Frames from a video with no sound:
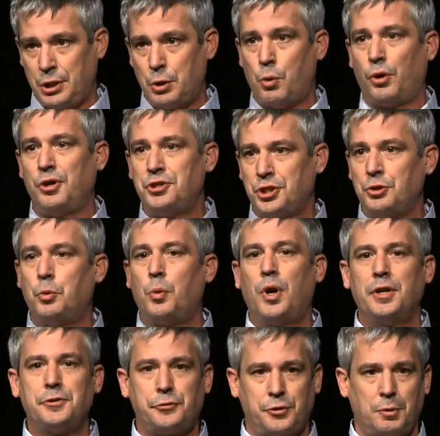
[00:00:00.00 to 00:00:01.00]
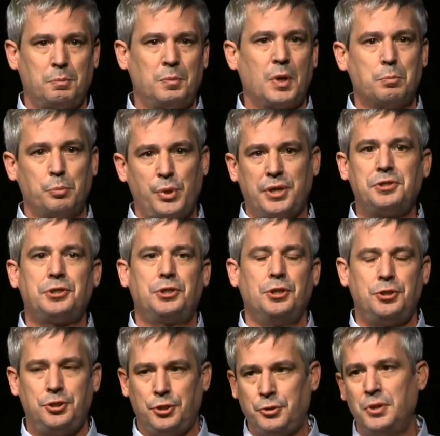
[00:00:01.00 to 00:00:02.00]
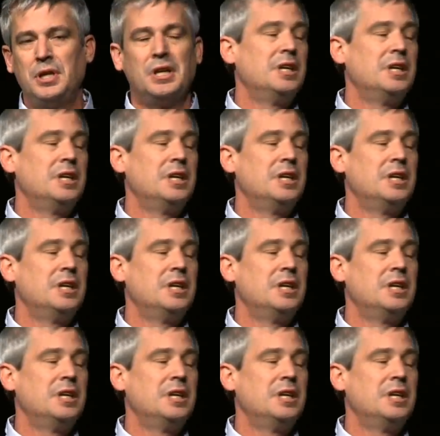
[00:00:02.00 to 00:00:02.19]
origin was from breast tissue,